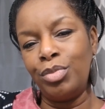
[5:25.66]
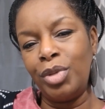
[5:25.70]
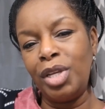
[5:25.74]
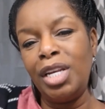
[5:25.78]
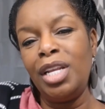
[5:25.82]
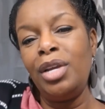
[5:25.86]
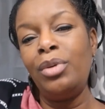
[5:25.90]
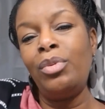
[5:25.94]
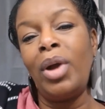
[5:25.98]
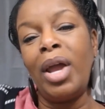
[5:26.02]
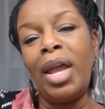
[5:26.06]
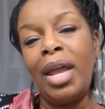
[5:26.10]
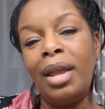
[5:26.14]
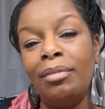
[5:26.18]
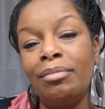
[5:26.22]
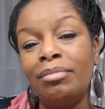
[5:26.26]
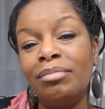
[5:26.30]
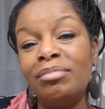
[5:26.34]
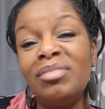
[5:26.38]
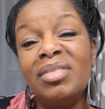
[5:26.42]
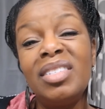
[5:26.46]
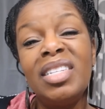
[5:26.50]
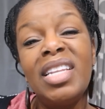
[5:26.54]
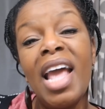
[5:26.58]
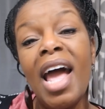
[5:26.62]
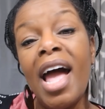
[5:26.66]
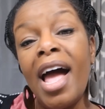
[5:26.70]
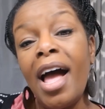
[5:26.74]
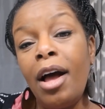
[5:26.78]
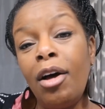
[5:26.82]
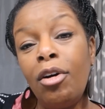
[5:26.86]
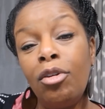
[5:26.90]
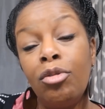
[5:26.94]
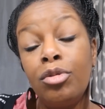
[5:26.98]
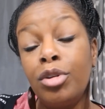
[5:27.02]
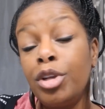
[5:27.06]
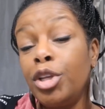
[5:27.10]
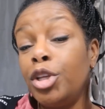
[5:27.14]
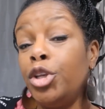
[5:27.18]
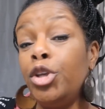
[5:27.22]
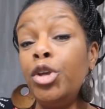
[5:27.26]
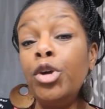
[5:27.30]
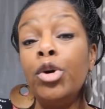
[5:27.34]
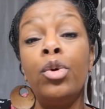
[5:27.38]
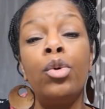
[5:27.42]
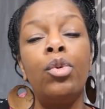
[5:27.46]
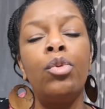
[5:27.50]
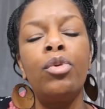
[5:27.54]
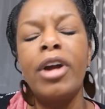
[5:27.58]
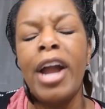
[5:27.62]
Anyway, now
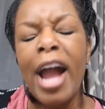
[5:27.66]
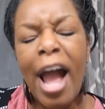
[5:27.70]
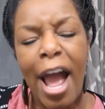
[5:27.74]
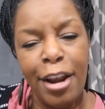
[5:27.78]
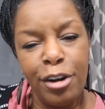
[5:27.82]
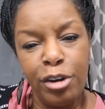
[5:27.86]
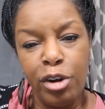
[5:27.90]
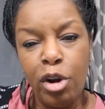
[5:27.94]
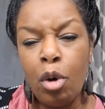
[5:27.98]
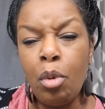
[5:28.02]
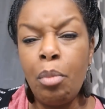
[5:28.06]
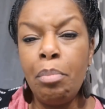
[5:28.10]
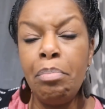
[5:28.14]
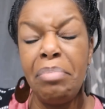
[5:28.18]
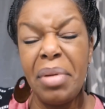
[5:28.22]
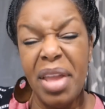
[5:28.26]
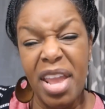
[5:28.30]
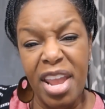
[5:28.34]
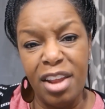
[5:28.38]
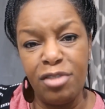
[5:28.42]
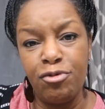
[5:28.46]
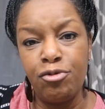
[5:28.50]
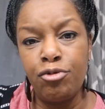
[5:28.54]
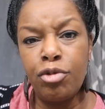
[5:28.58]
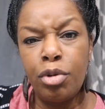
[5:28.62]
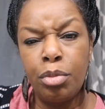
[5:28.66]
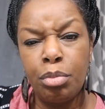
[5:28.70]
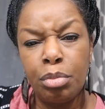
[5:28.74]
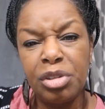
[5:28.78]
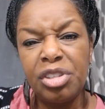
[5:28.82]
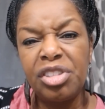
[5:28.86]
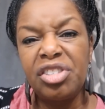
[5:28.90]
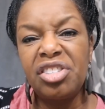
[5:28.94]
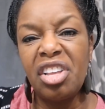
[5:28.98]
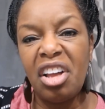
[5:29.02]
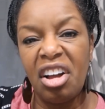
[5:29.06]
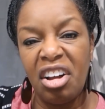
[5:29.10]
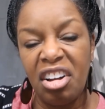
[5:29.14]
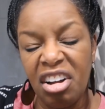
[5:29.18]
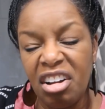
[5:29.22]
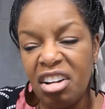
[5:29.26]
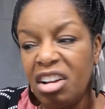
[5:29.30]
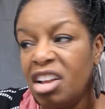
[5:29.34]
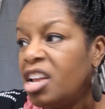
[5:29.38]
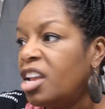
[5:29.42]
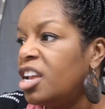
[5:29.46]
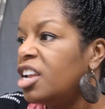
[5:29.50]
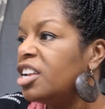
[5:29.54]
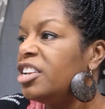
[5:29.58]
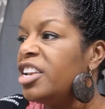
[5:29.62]
you don't got no bedroom, sucker.
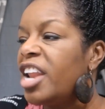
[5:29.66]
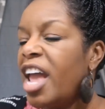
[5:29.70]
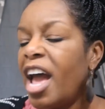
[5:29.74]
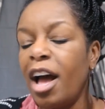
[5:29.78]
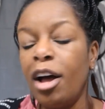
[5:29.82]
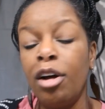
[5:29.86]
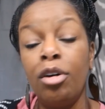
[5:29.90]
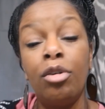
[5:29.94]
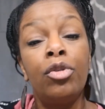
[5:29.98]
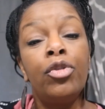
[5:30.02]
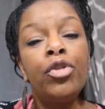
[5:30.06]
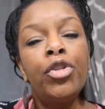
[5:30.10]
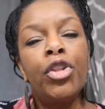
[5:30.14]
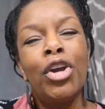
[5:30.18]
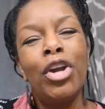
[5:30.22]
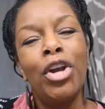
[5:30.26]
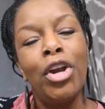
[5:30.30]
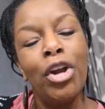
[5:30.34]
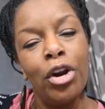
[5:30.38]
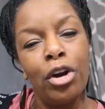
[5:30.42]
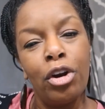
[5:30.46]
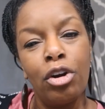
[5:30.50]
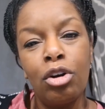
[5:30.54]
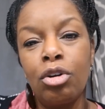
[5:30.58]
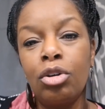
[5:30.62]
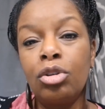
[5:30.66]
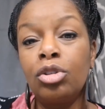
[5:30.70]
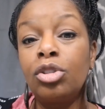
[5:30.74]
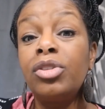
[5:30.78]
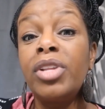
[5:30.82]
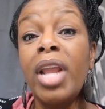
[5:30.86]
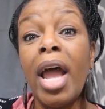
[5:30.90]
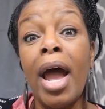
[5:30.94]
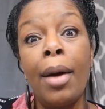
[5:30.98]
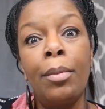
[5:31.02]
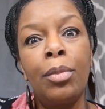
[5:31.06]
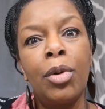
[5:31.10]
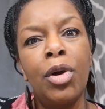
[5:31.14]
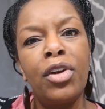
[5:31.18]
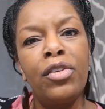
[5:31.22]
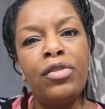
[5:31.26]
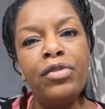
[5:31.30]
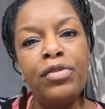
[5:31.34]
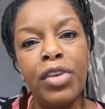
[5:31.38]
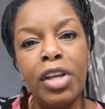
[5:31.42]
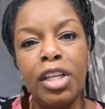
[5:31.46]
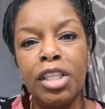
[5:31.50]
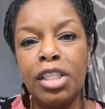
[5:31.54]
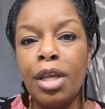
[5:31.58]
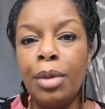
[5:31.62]
Now the girls. Now I'm going to
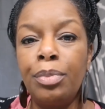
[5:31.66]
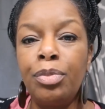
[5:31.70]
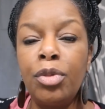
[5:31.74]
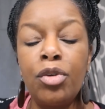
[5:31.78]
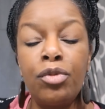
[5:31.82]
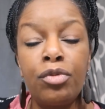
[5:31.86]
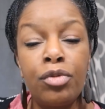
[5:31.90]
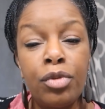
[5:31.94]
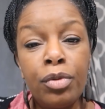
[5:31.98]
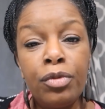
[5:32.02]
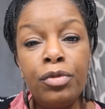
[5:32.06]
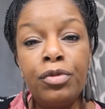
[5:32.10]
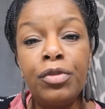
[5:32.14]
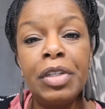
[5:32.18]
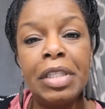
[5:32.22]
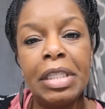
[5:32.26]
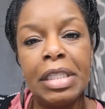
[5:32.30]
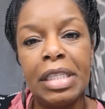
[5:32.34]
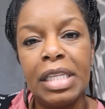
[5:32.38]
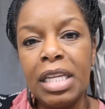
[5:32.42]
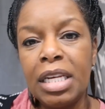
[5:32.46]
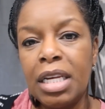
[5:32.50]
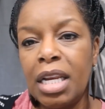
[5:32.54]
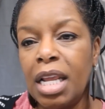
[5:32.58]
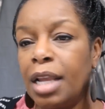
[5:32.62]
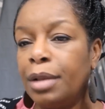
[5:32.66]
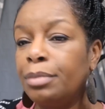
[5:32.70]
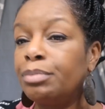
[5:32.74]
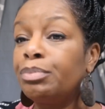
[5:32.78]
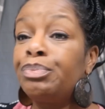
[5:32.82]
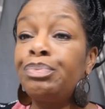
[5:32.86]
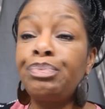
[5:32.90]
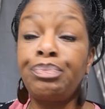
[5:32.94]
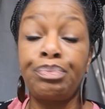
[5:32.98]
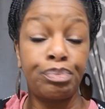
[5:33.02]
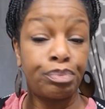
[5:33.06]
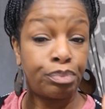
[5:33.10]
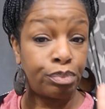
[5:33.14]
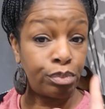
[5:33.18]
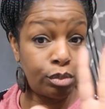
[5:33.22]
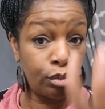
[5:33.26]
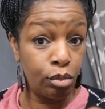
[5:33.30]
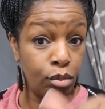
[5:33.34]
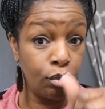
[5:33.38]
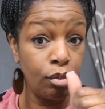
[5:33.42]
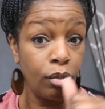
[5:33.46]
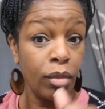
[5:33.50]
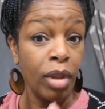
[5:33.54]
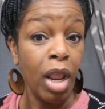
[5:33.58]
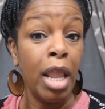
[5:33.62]
fix up the room for Sydni.
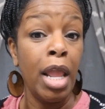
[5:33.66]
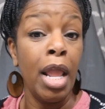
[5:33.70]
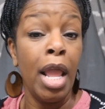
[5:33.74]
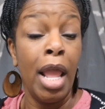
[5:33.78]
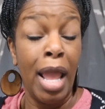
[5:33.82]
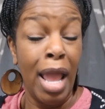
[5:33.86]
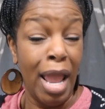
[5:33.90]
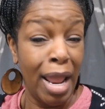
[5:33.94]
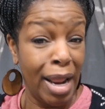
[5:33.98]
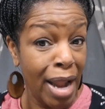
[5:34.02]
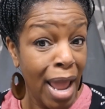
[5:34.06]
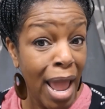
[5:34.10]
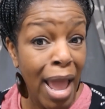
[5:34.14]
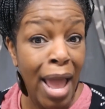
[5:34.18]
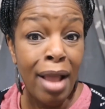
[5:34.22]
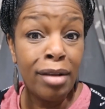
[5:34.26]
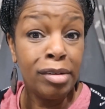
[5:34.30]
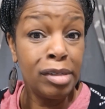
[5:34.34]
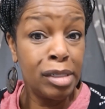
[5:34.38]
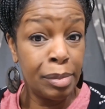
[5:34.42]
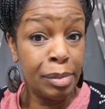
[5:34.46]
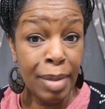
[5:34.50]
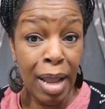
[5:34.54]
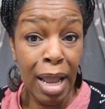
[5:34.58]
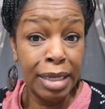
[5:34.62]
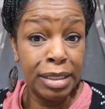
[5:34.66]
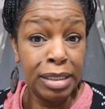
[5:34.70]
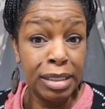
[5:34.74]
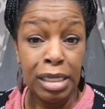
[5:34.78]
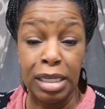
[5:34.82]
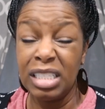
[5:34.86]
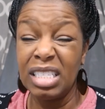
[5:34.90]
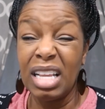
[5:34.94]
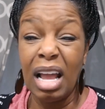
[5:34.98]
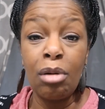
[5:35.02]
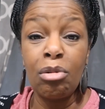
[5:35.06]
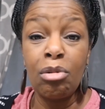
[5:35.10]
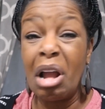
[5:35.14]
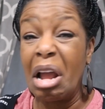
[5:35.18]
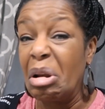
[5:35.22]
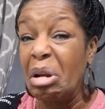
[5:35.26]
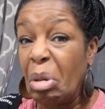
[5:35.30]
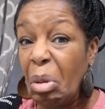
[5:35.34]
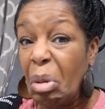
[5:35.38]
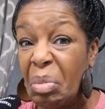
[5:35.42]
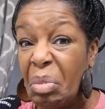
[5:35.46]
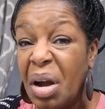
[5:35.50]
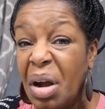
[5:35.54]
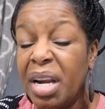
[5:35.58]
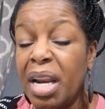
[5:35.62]
And I have some ideas. I don't got
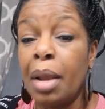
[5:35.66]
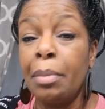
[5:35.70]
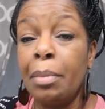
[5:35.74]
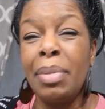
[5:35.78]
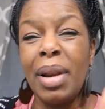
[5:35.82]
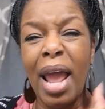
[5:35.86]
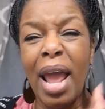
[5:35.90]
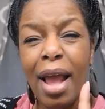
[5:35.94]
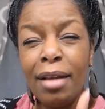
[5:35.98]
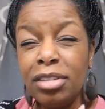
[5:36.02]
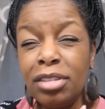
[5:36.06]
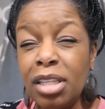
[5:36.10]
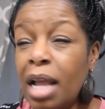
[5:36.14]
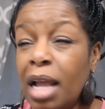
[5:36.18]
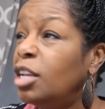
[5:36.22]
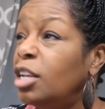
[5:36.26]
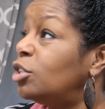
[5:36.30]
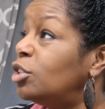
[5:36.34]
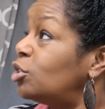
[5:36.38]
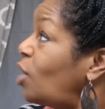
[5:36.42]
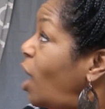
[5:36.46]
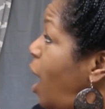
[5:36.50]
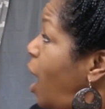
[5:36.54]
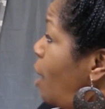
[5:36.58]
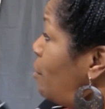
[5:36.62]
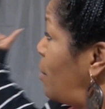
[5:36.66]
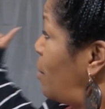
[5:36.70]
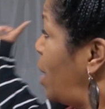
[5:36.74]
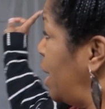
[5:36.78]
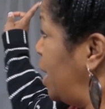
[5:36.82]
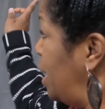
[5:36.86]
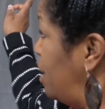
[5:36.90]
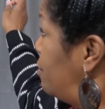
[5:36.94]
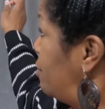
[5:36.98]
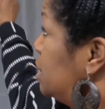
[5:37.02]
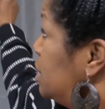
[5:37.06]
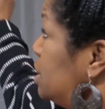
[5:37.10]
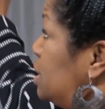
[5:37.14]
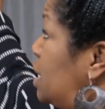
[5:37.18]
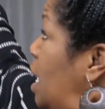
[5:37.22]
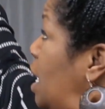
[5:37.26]
no money. But I have some. So I might even